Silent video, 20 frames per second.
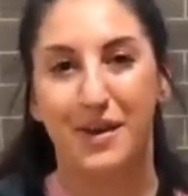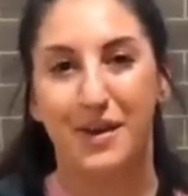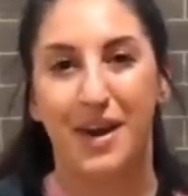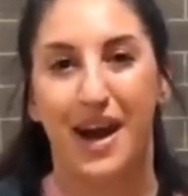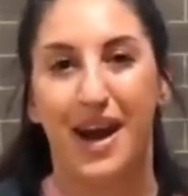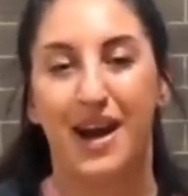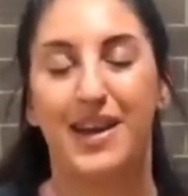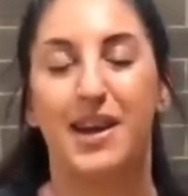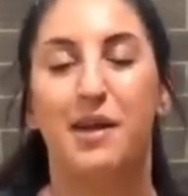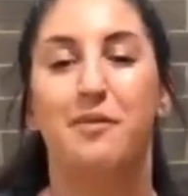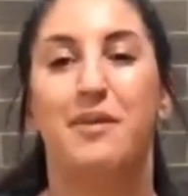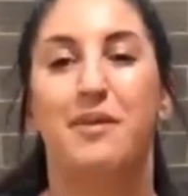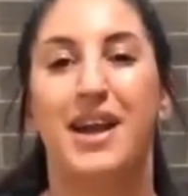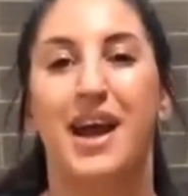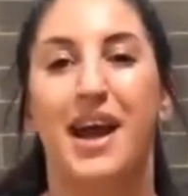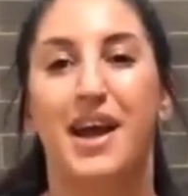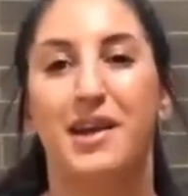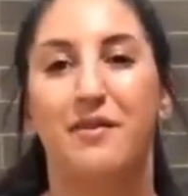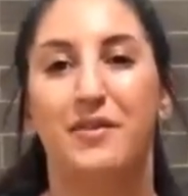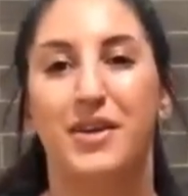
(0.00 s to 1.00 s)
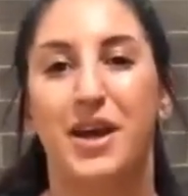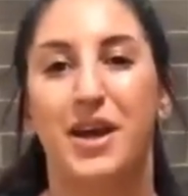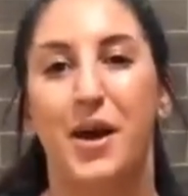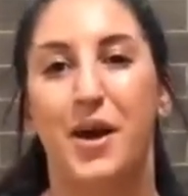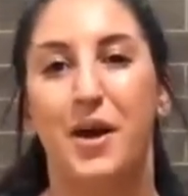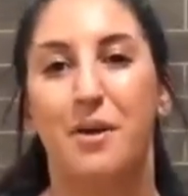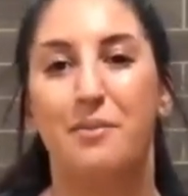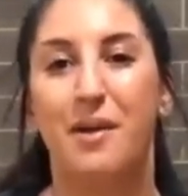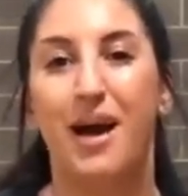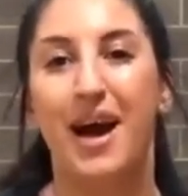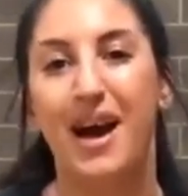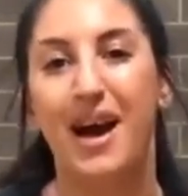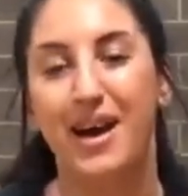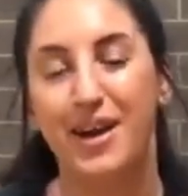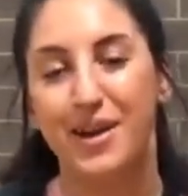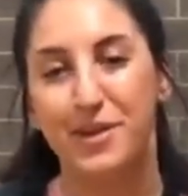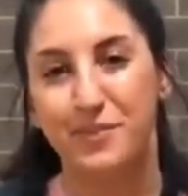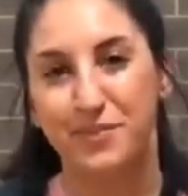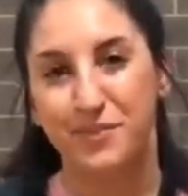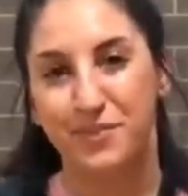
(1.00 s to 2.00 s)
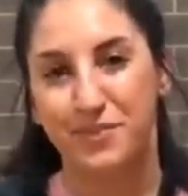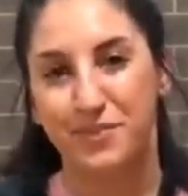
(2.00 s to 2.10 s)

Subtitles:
you guys in my next video. Bye!